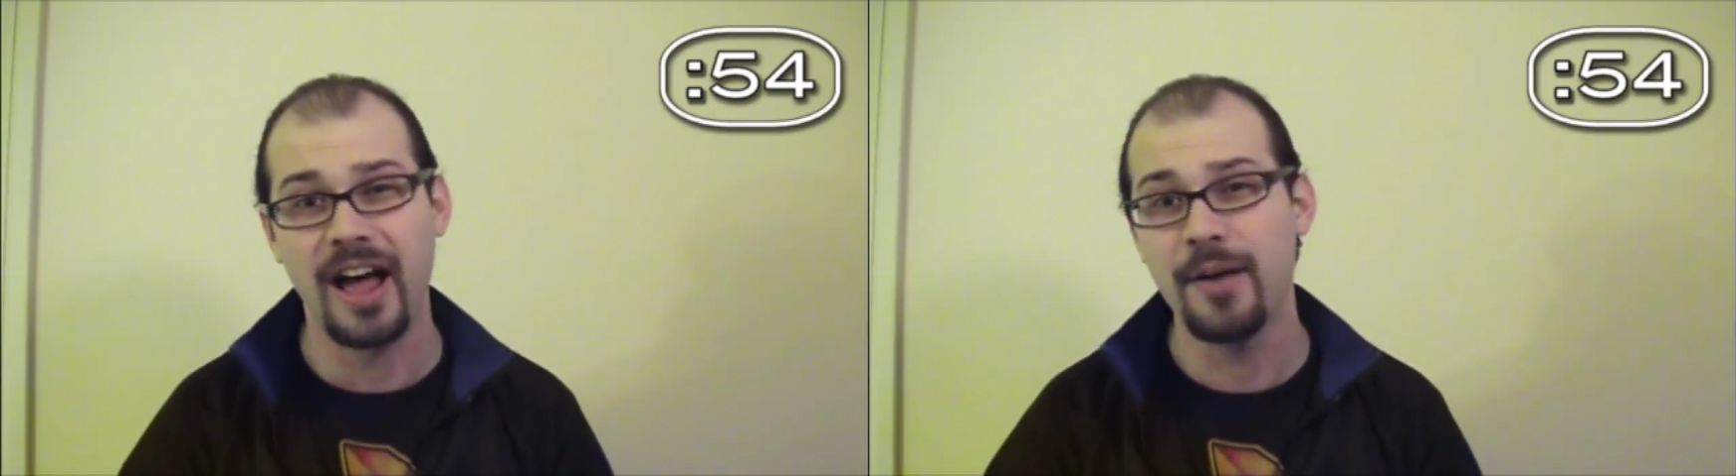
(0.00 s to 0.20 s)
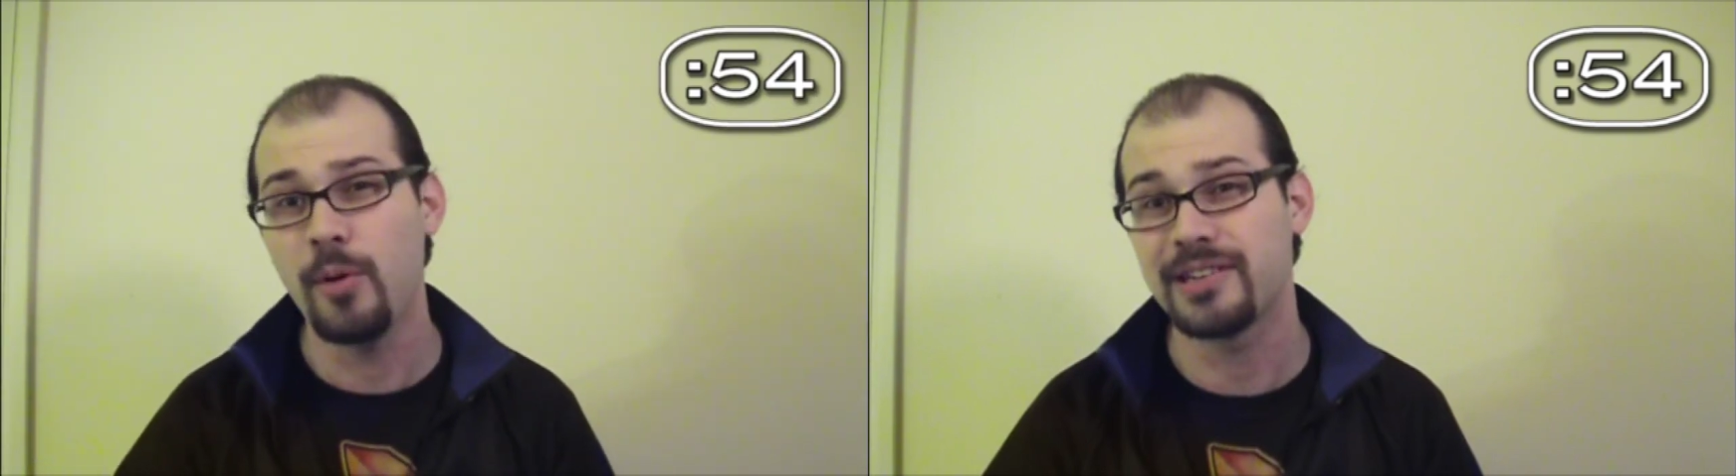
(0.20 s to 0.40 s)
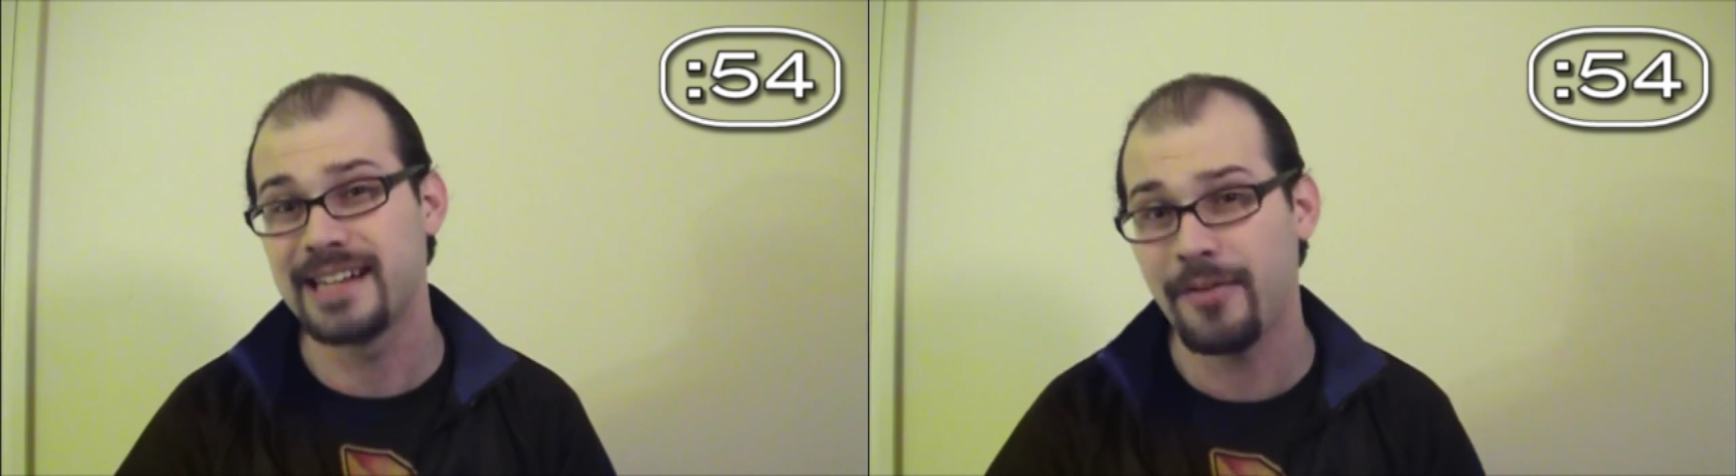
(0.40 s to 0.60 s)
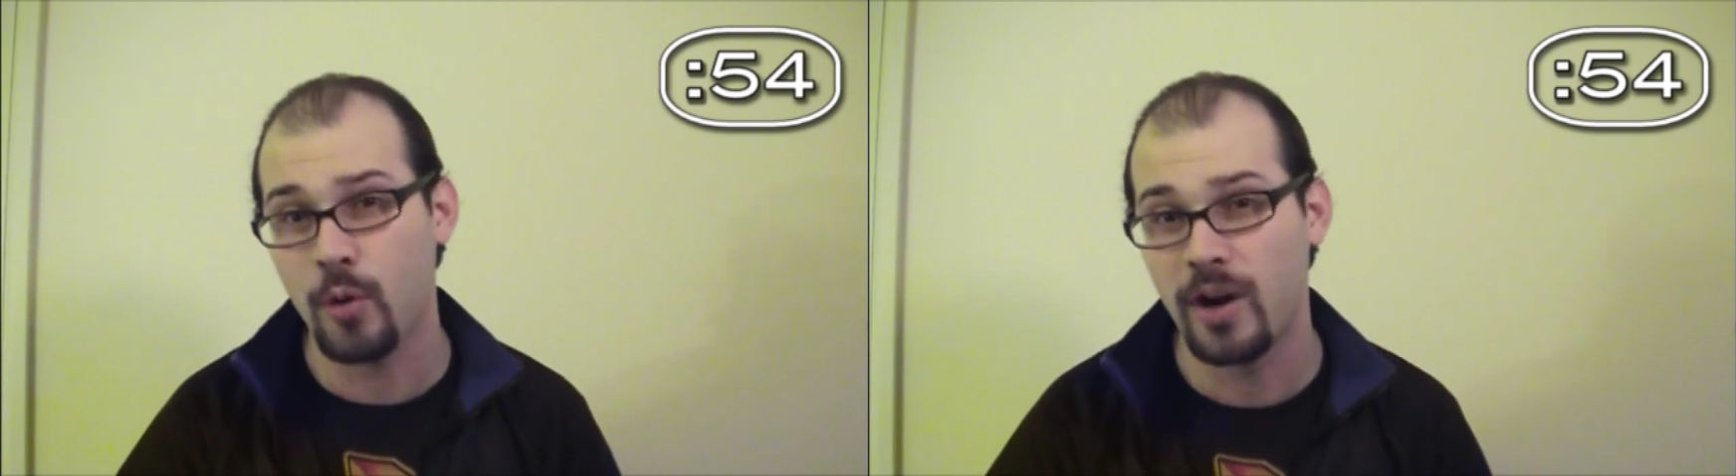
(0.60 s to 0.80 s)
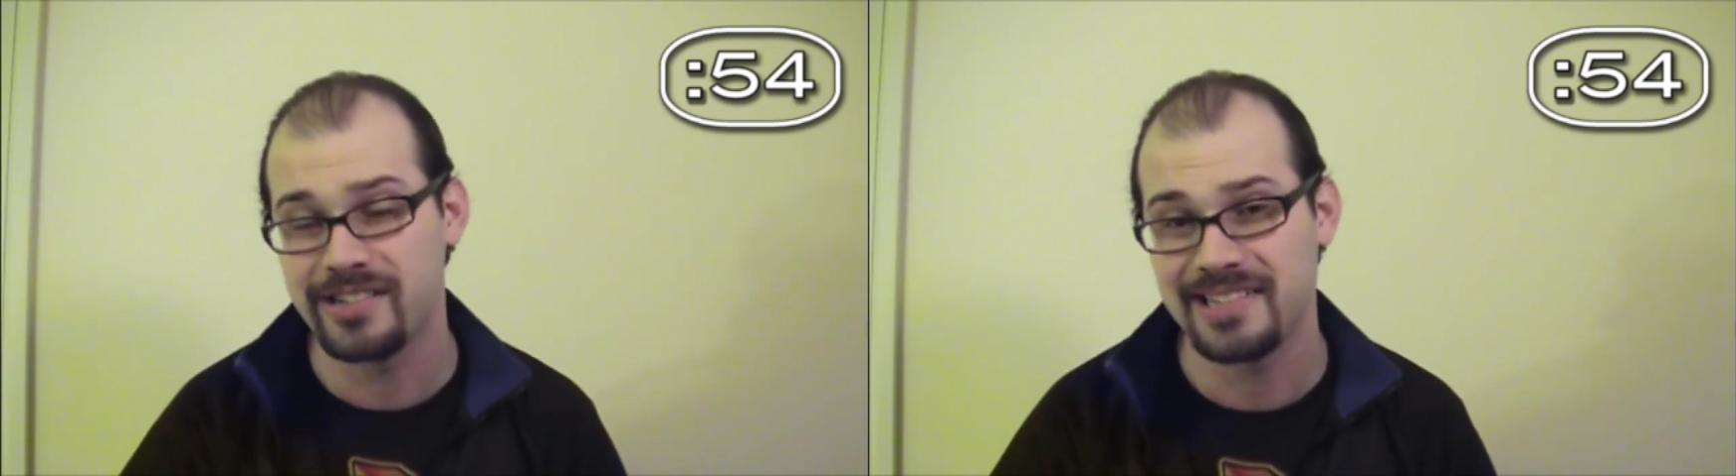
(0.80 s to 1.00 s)
I almost
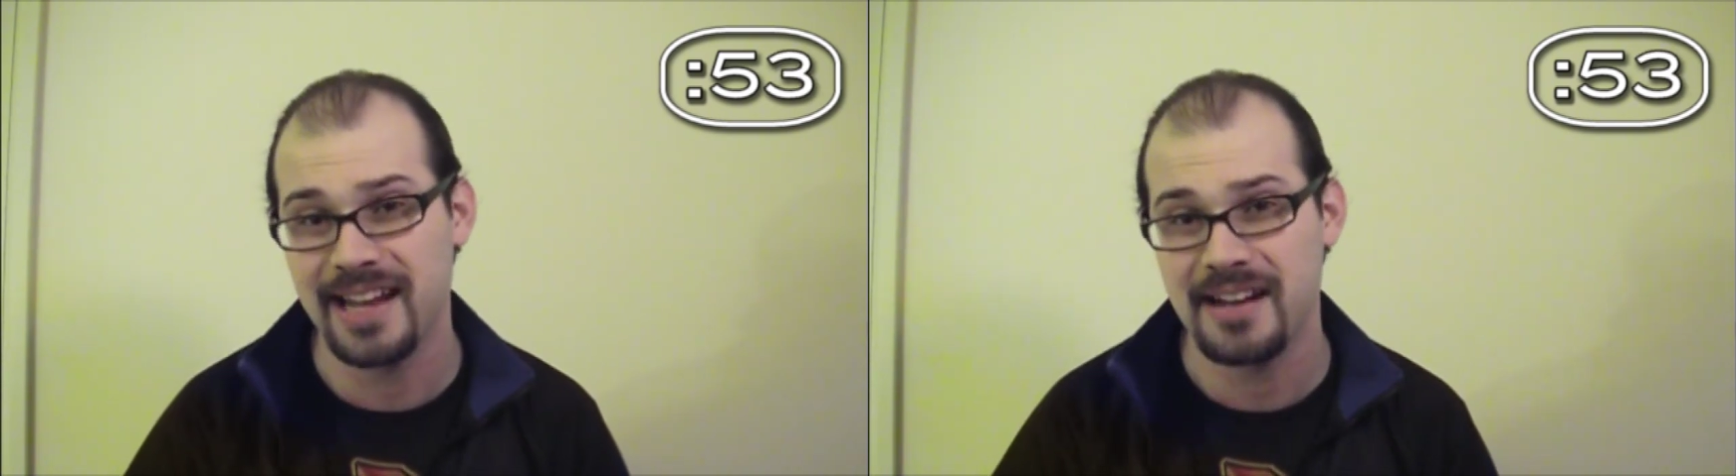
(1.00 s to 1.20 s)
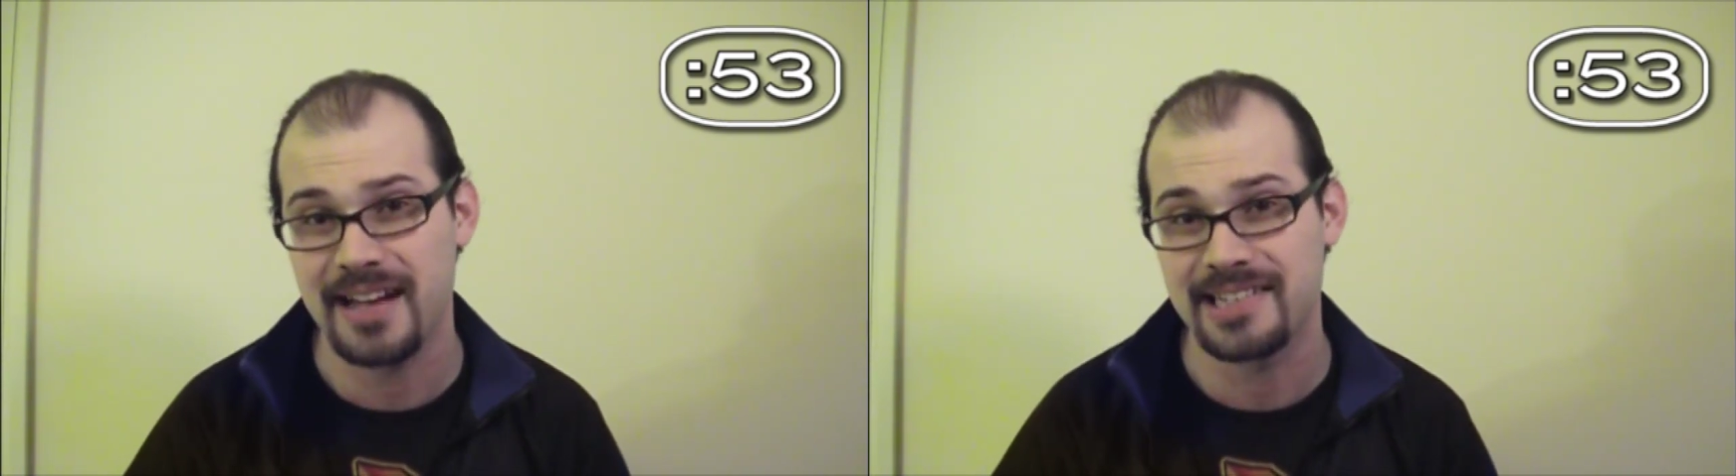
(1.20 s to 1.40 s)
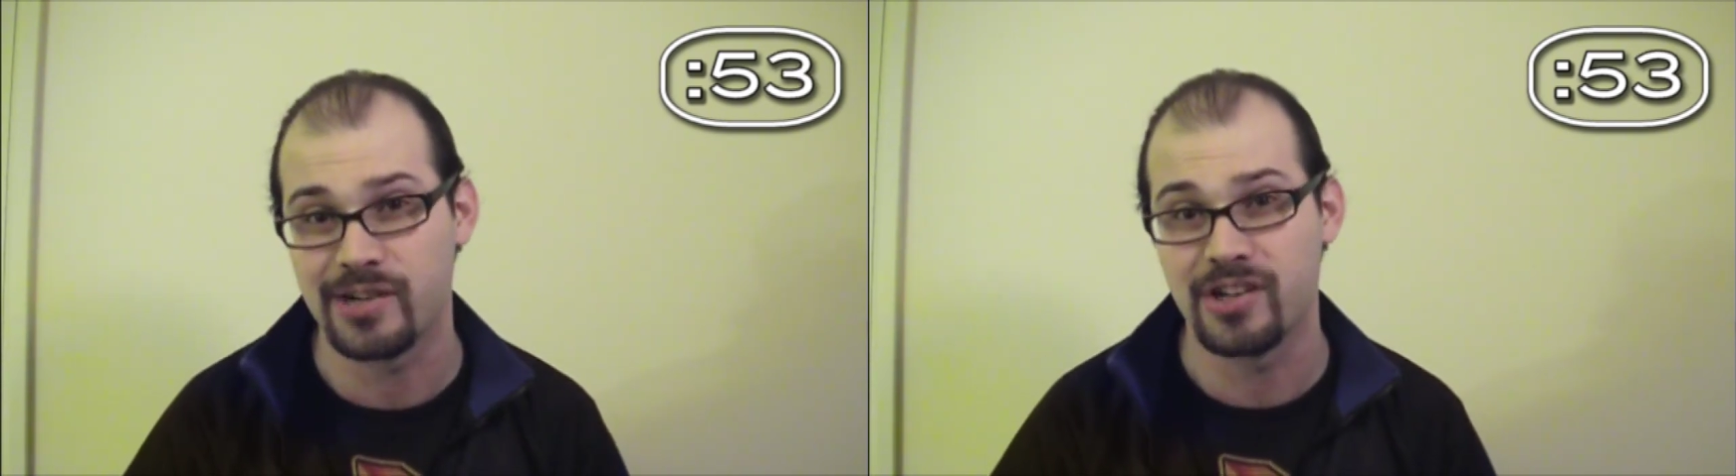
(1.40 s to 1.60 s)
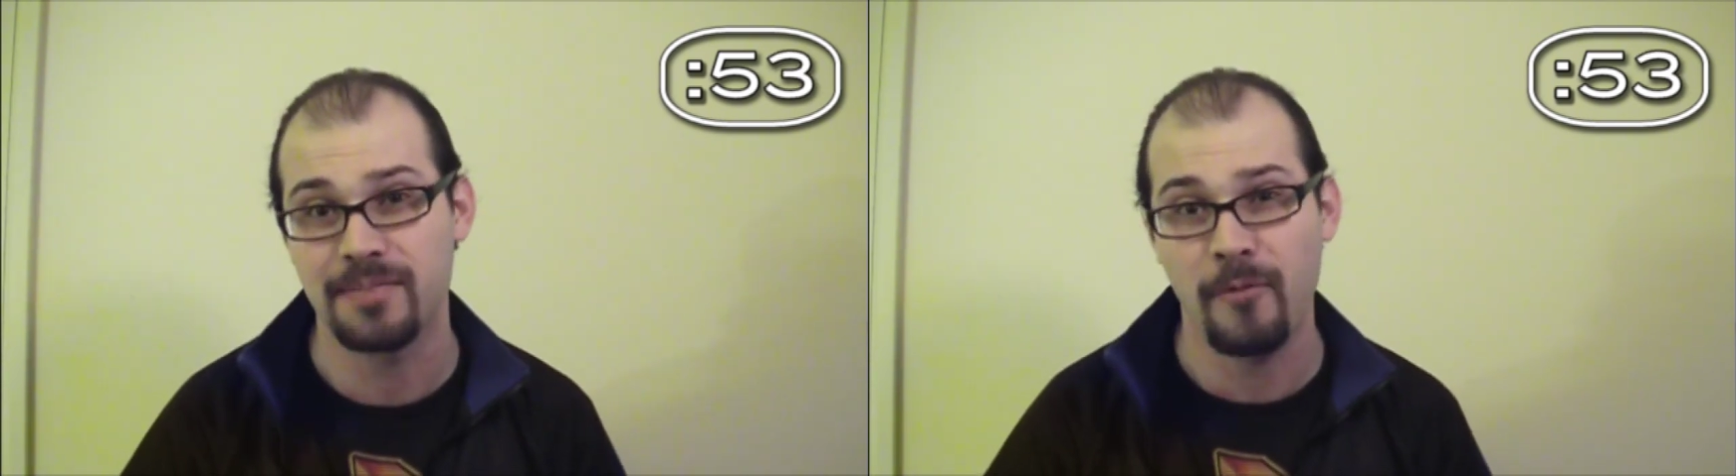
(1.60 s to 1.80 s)
never watch a Sentai series